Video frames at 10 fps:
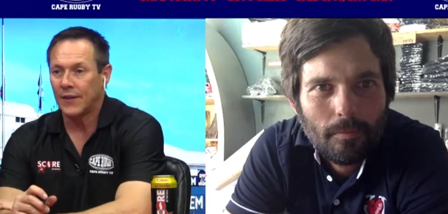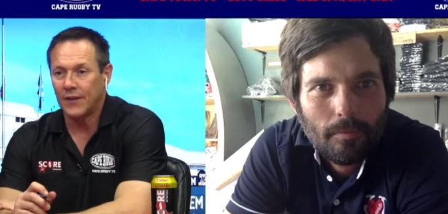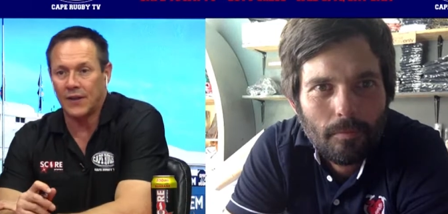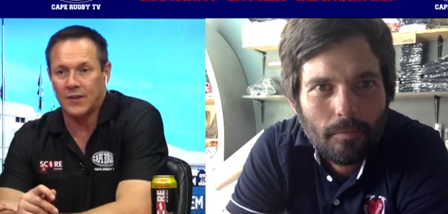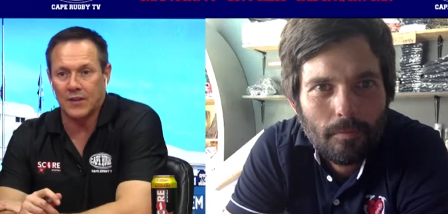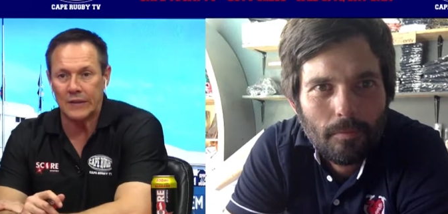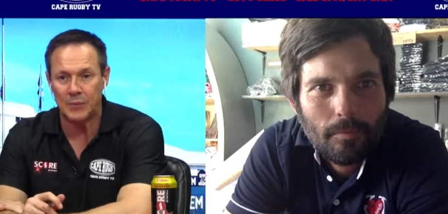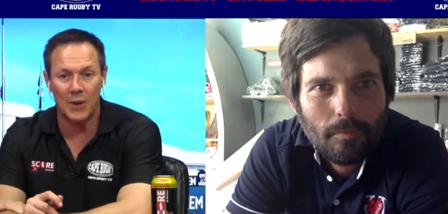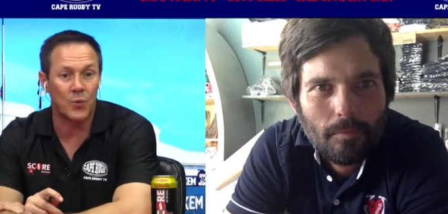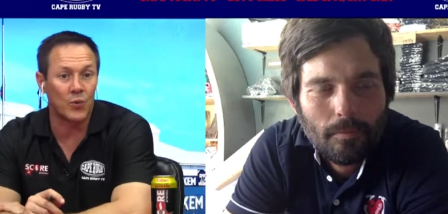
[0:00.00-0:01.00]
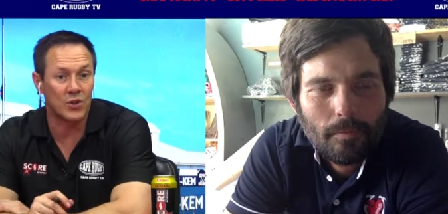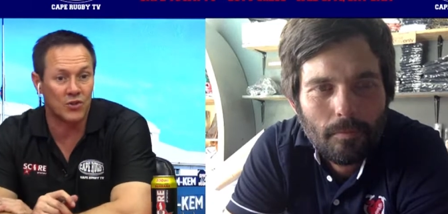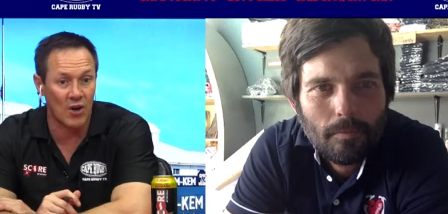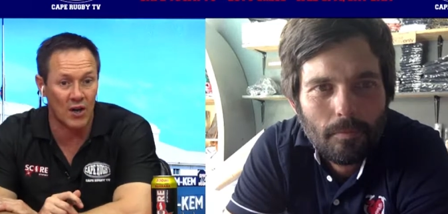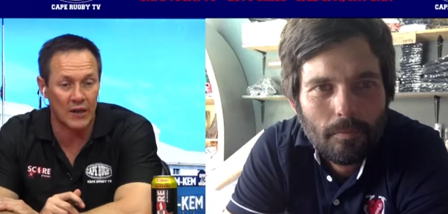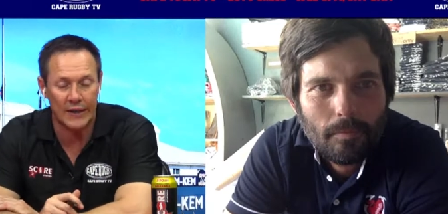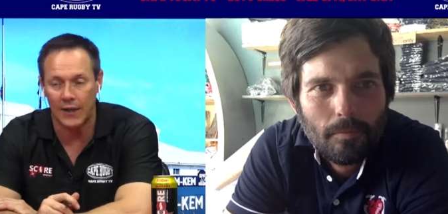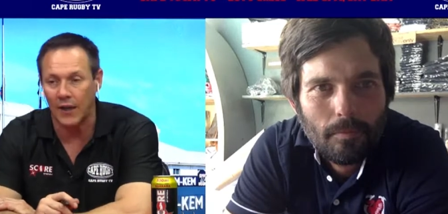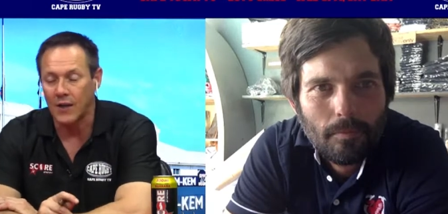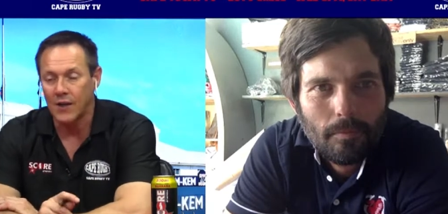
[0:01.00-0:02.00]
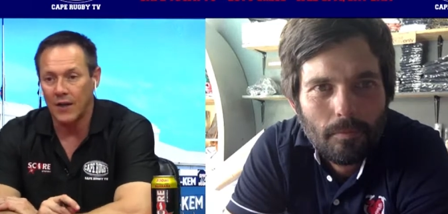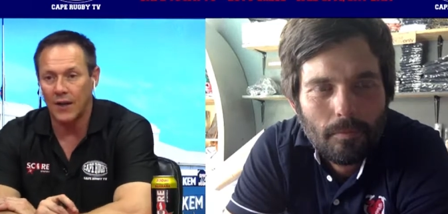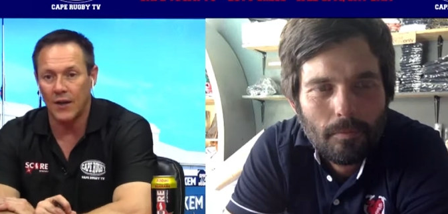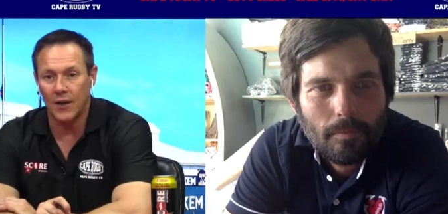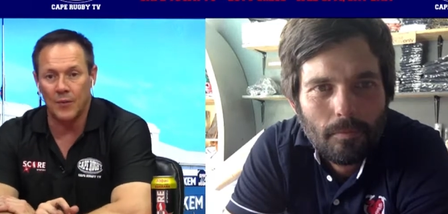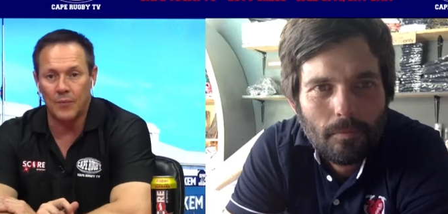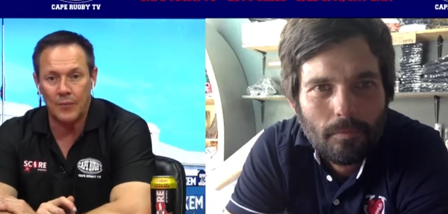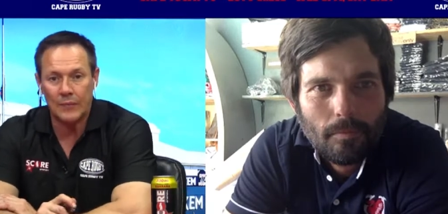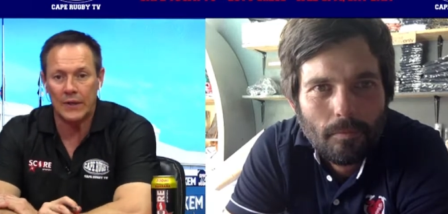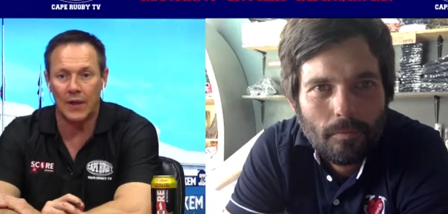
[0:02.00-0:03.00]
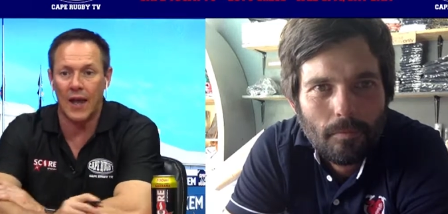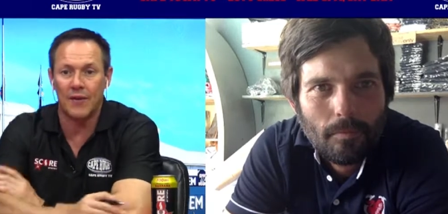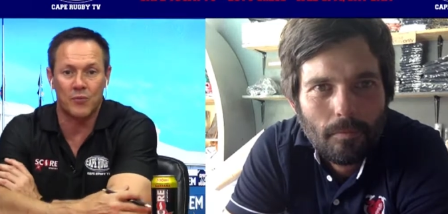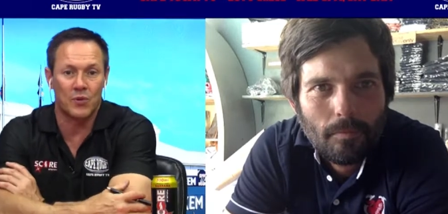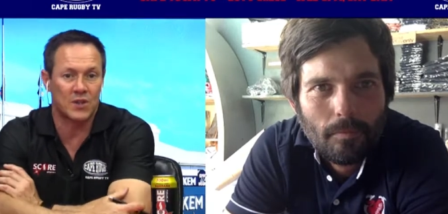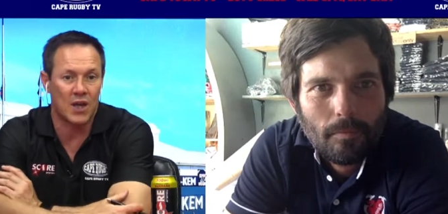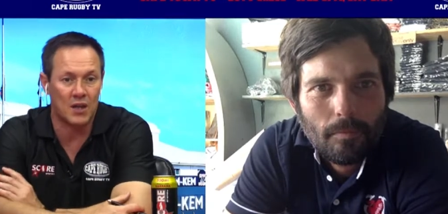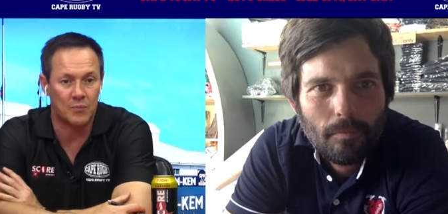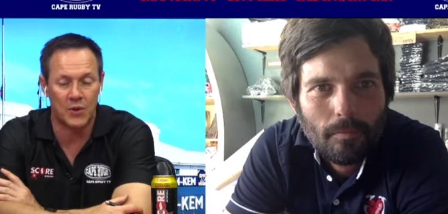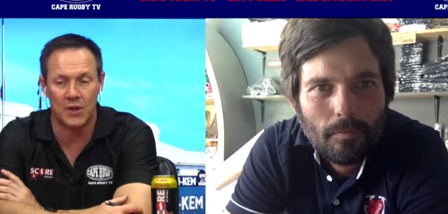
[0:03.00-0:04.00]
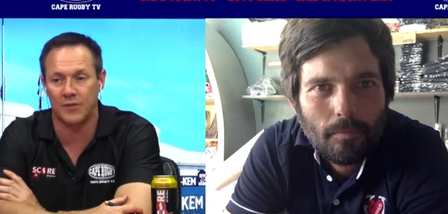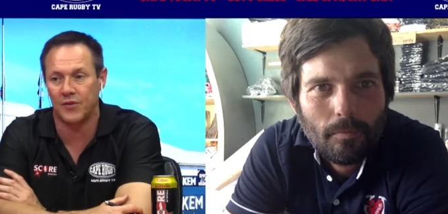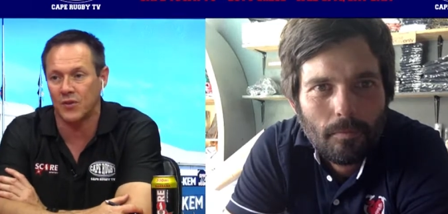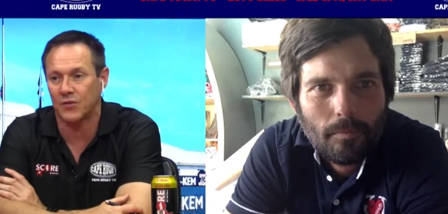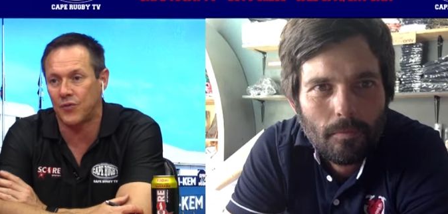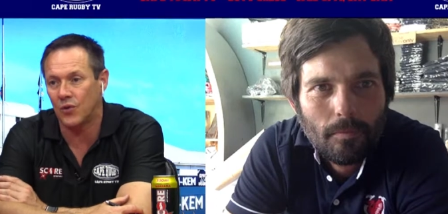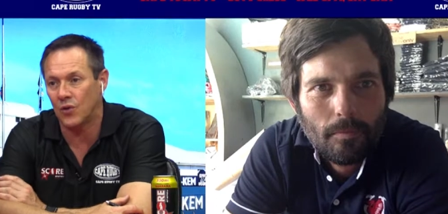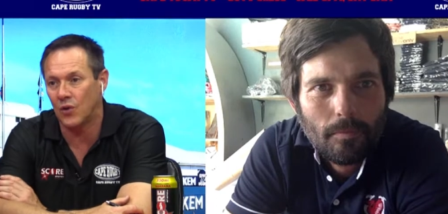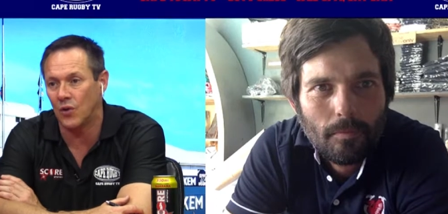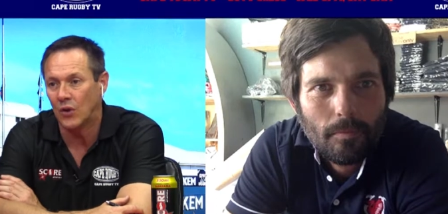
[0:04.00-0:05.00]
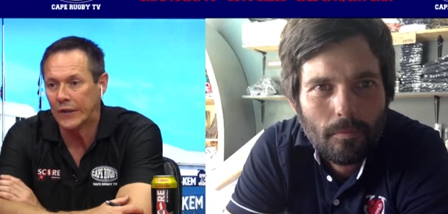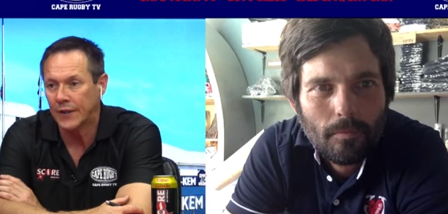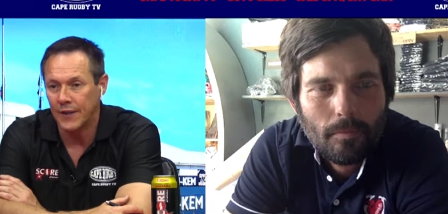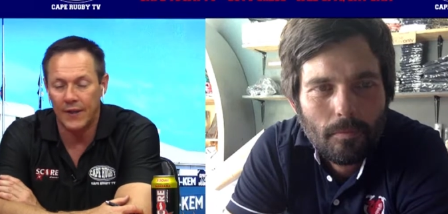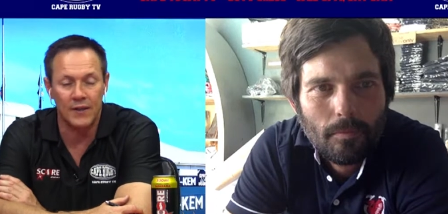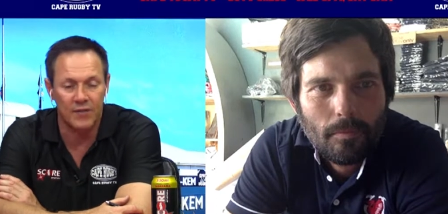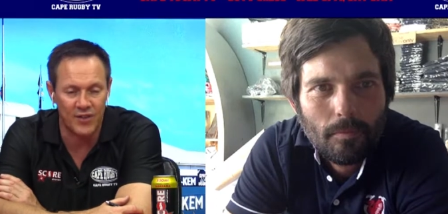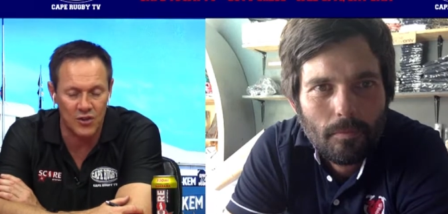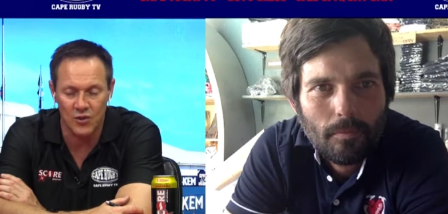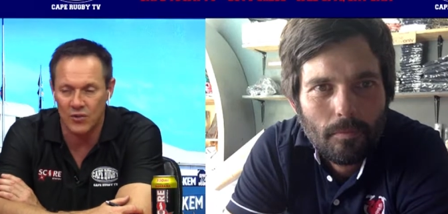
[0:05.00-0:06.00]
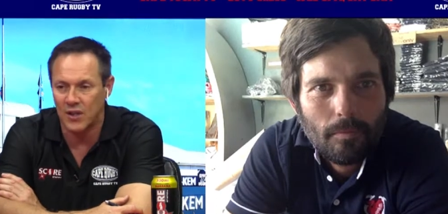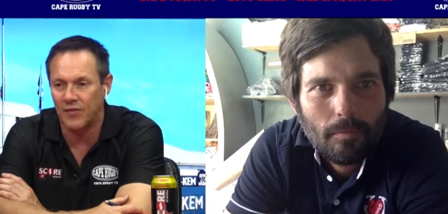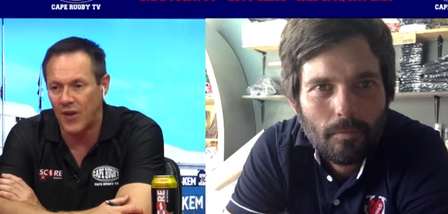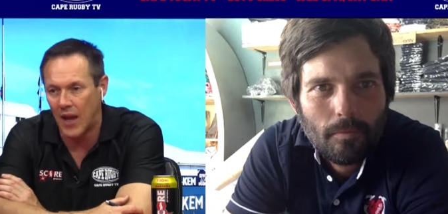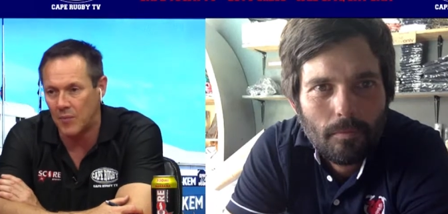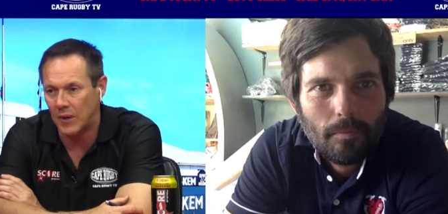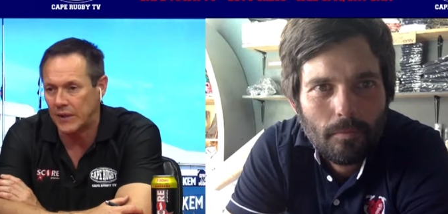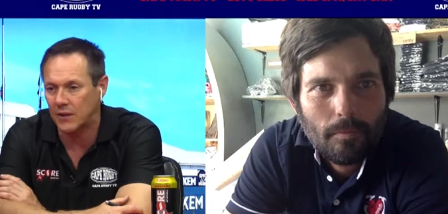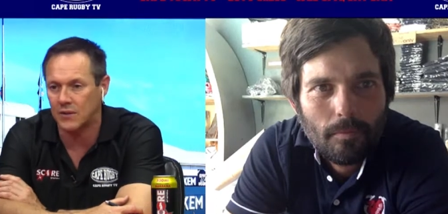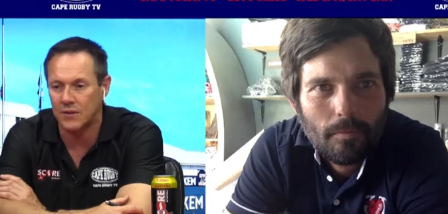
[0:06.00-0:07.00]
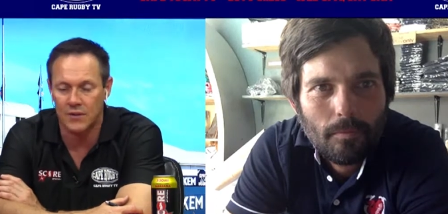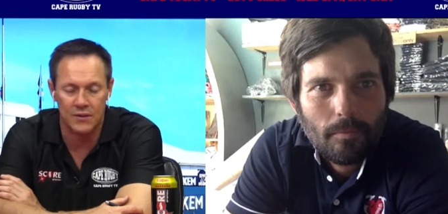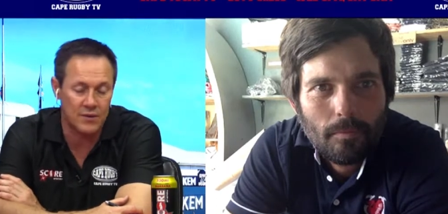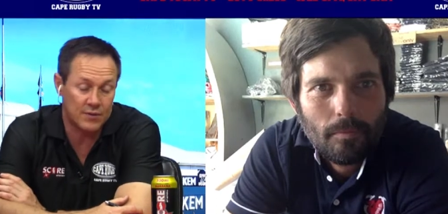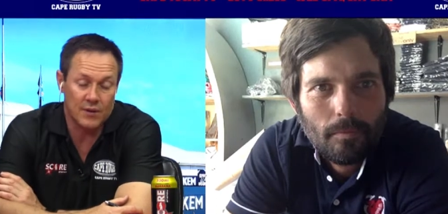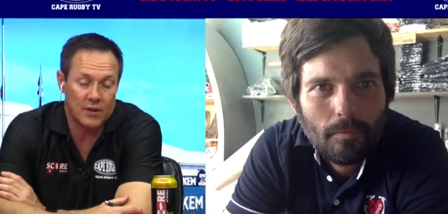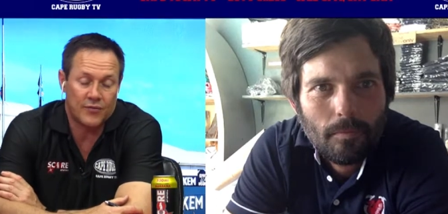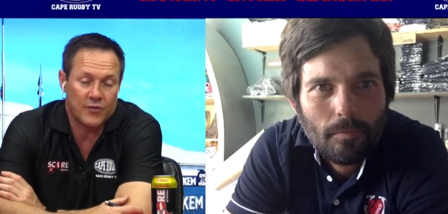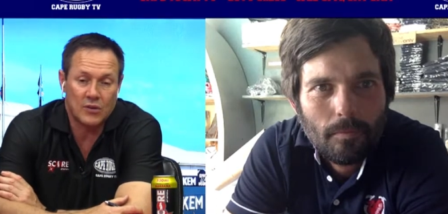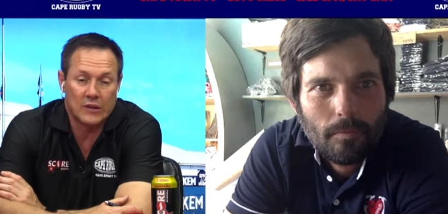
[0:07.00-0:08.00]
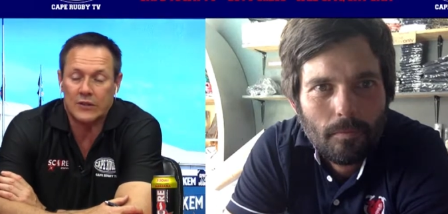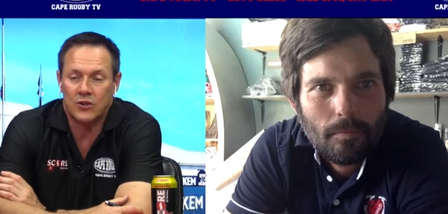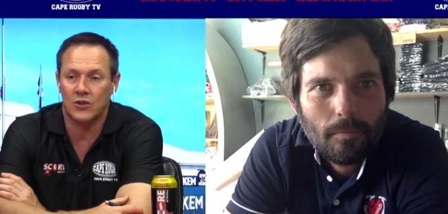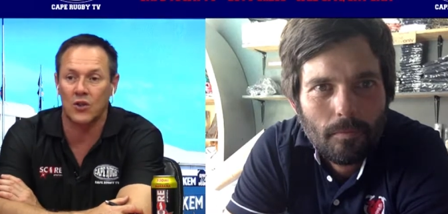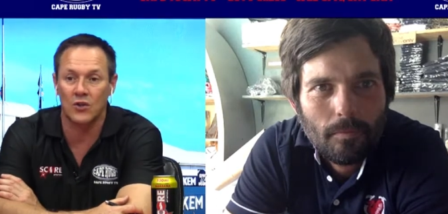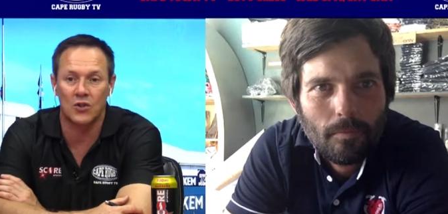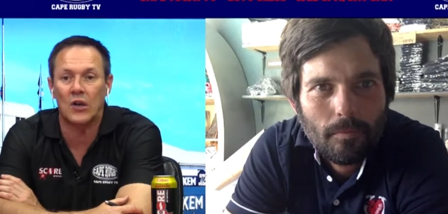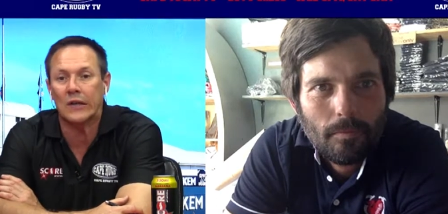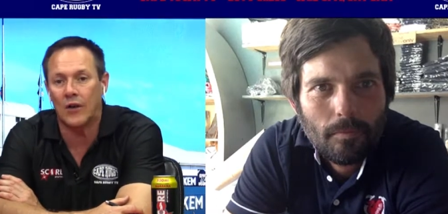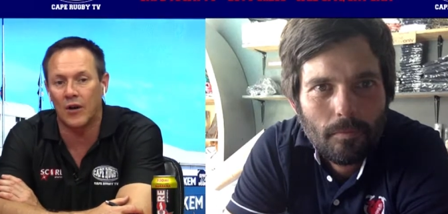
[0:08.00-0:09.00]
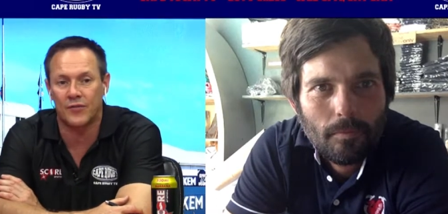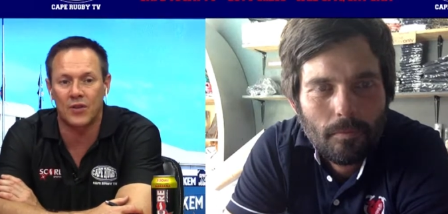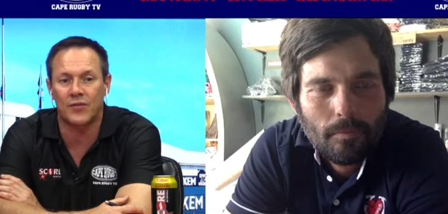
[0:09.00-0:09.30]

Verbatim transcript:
Speaker 1: that uh, people were struggling, um, life was getting pretty difficult for individuals, their families, the, the list just goes on of